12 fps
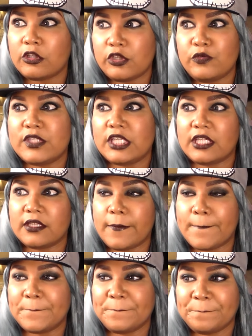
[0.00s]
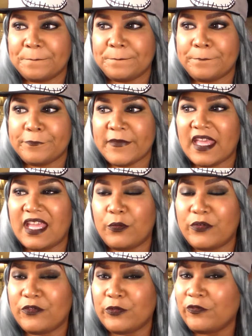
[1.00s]
losing.
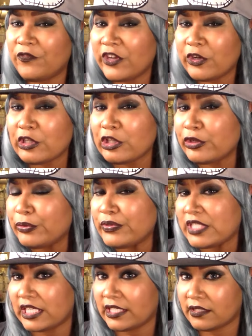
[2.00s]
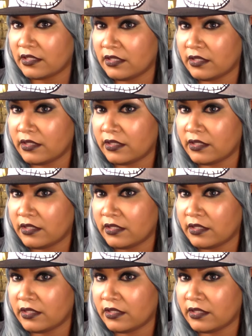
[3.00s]
And if you fear losing,